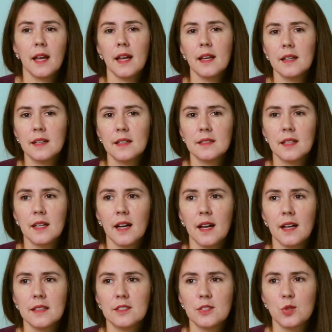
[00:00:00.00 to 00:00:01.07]
and
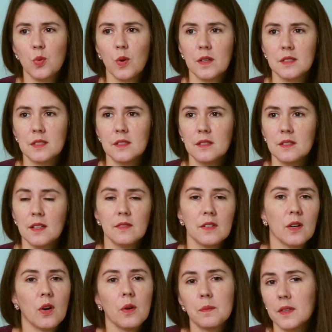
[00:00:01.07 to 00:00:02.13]
I just want to give
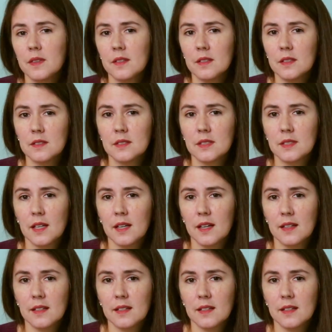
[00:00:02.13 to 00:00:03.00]
you hope that there's